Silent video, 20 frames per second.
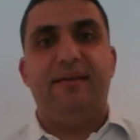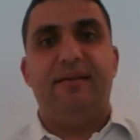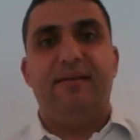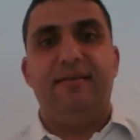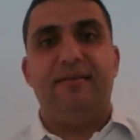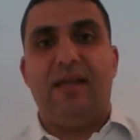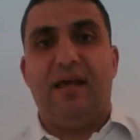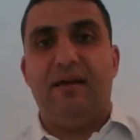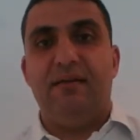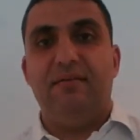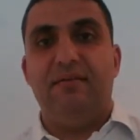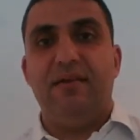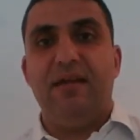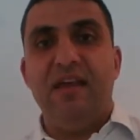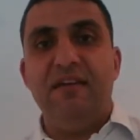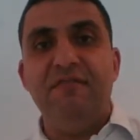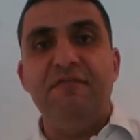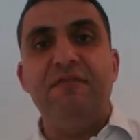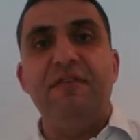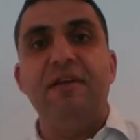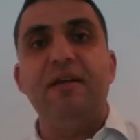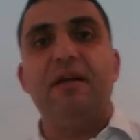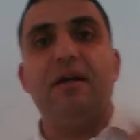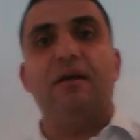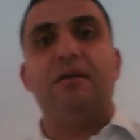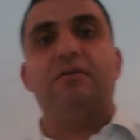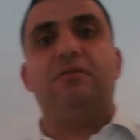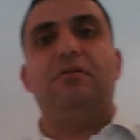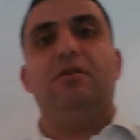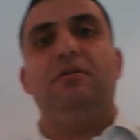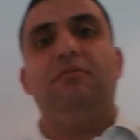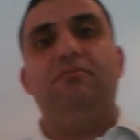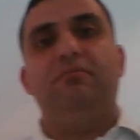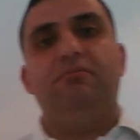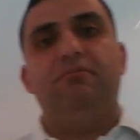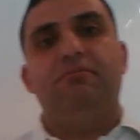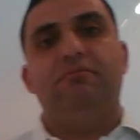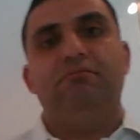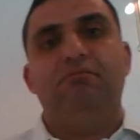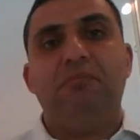that every country
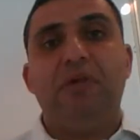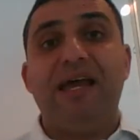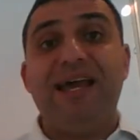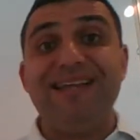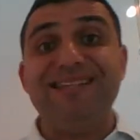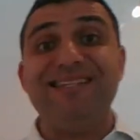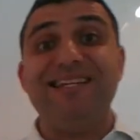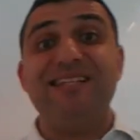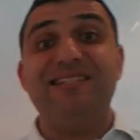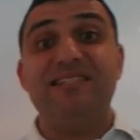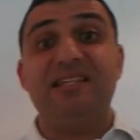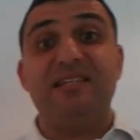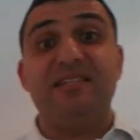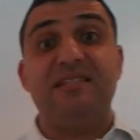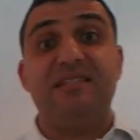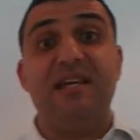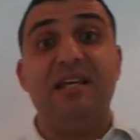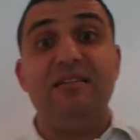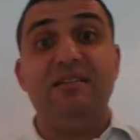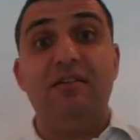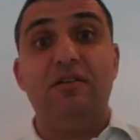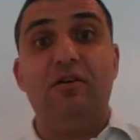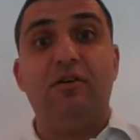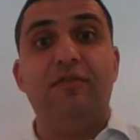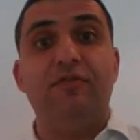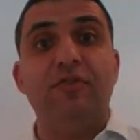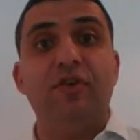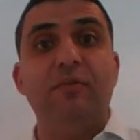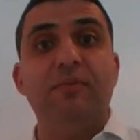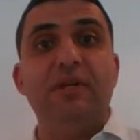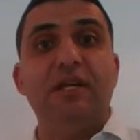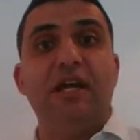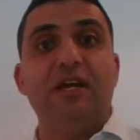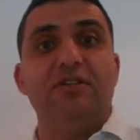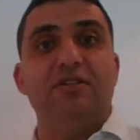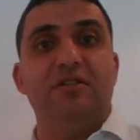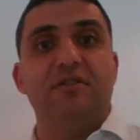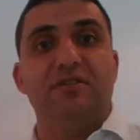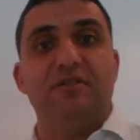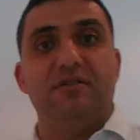has its standard of
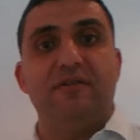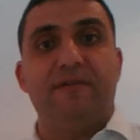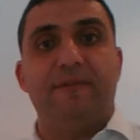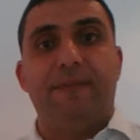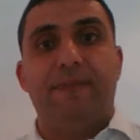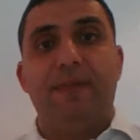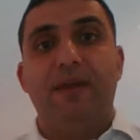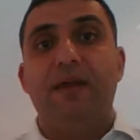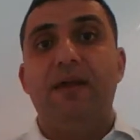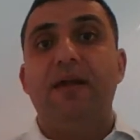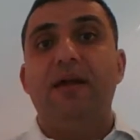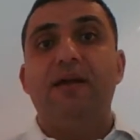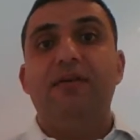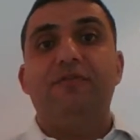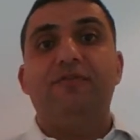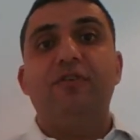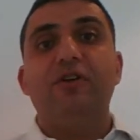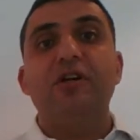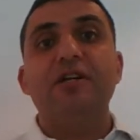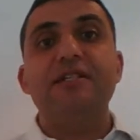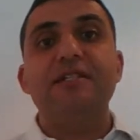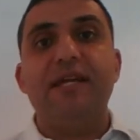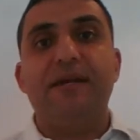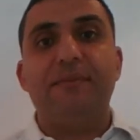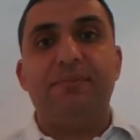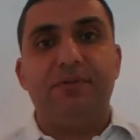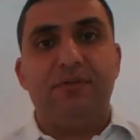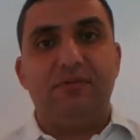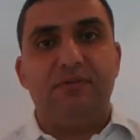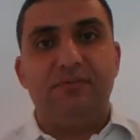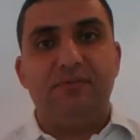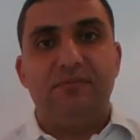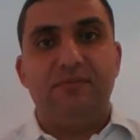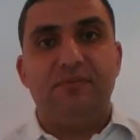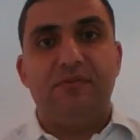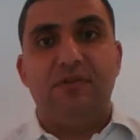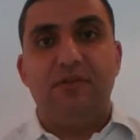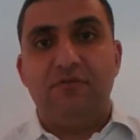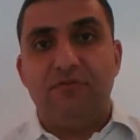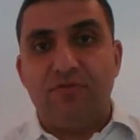nominations. For example,
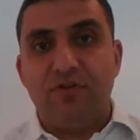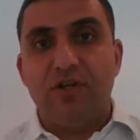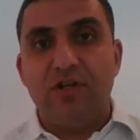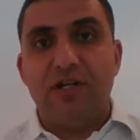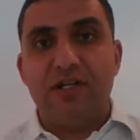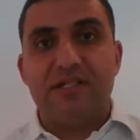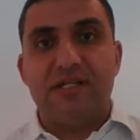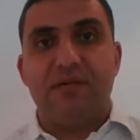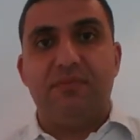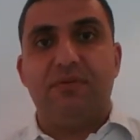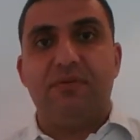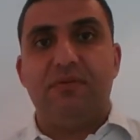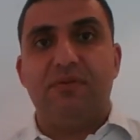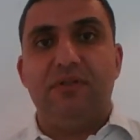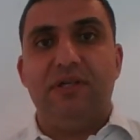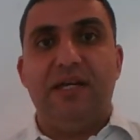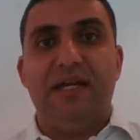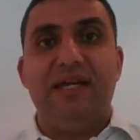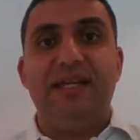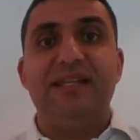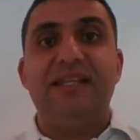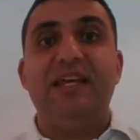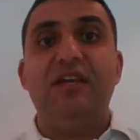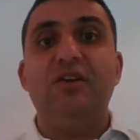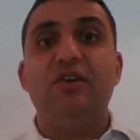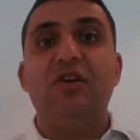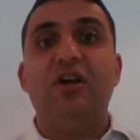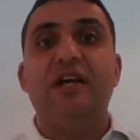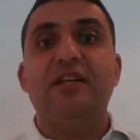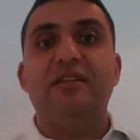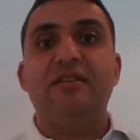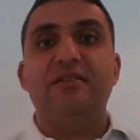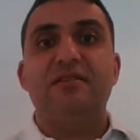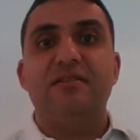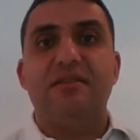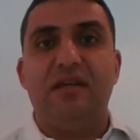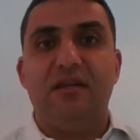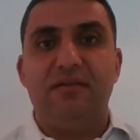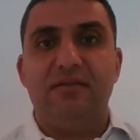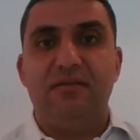in the United
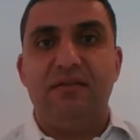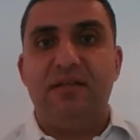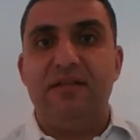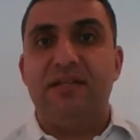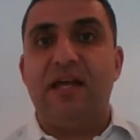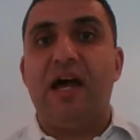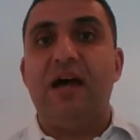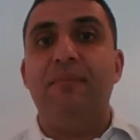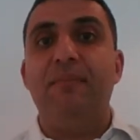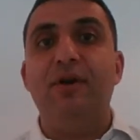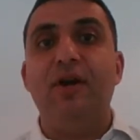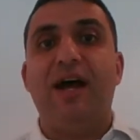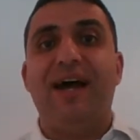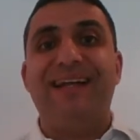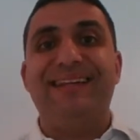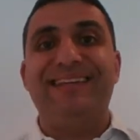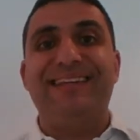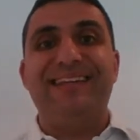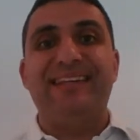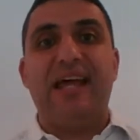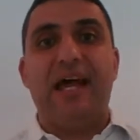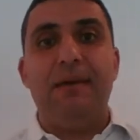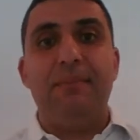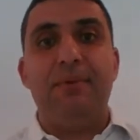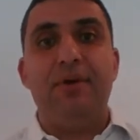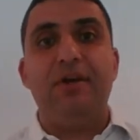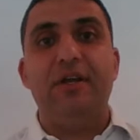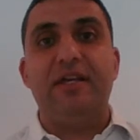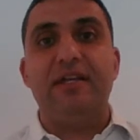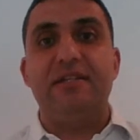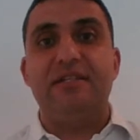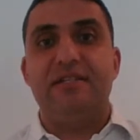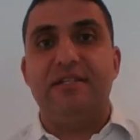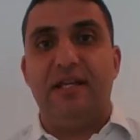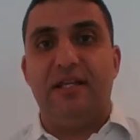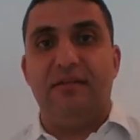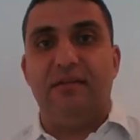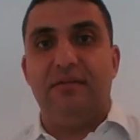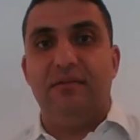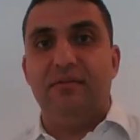States, under the American standard,